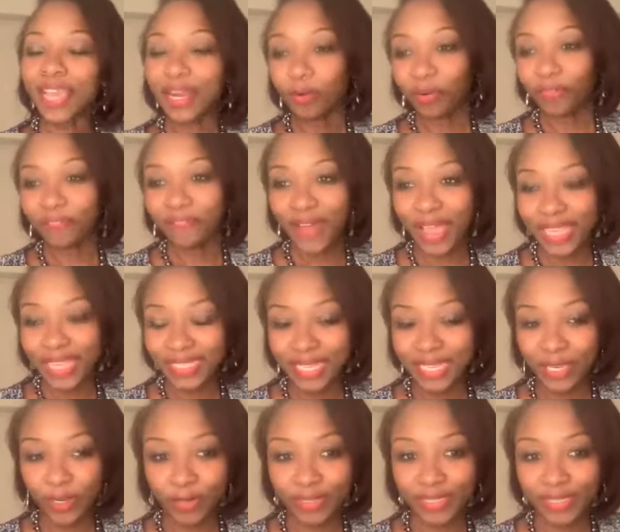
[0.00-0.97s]

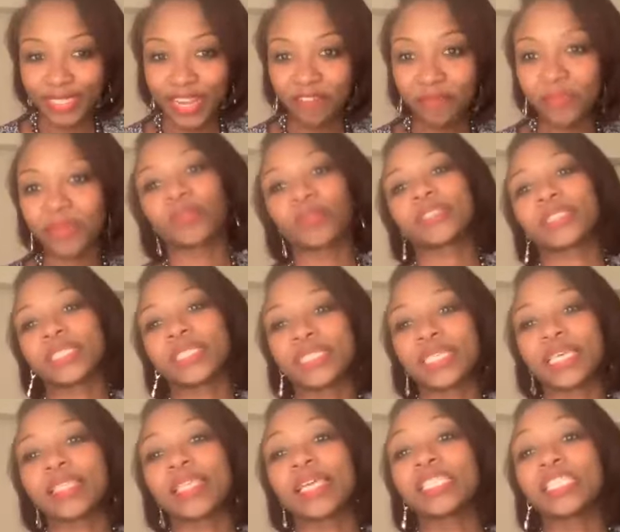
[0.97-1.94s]
sacrificing yourself because it
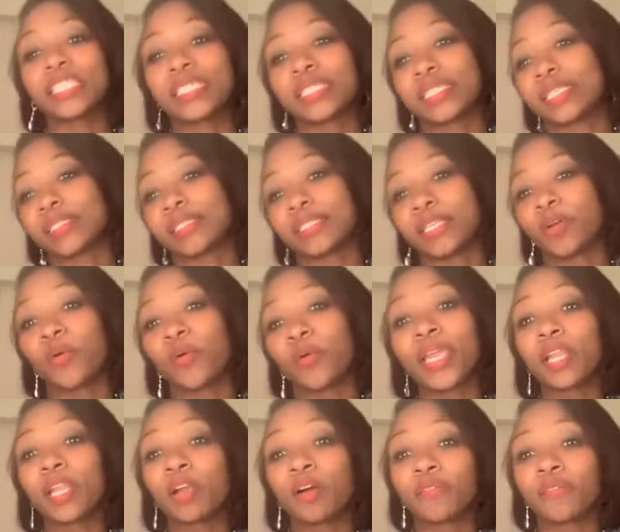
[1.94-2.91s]
said that Jesus, you know,
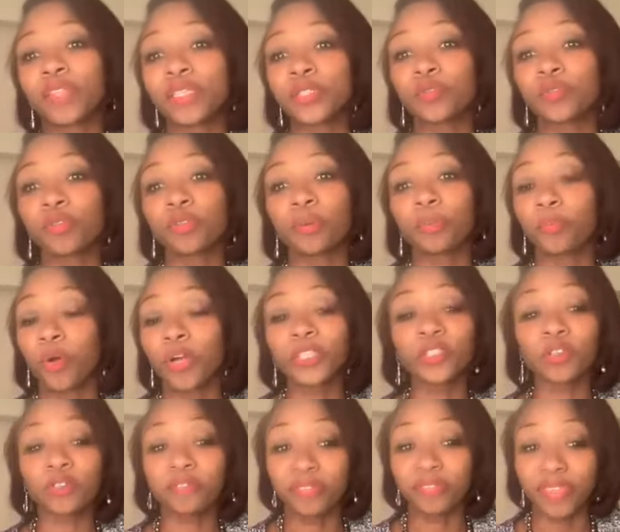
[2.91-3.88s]
he loved us to the
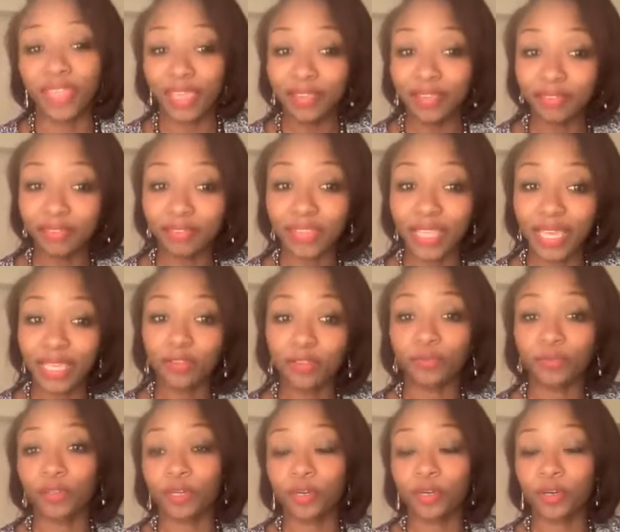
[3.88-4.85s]
point of death, death
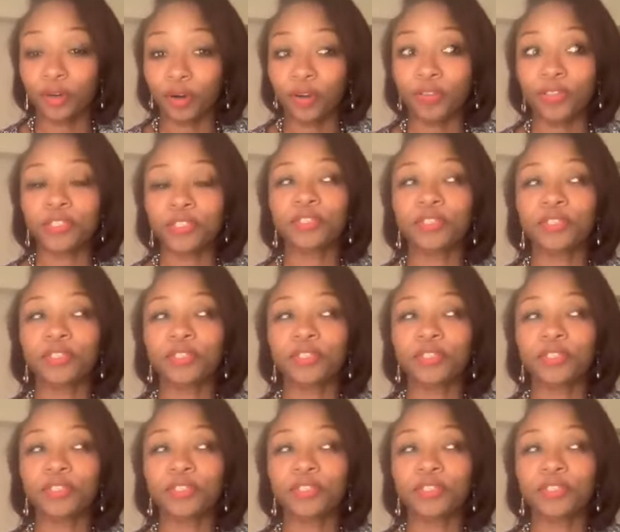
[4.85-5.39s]
on the cross.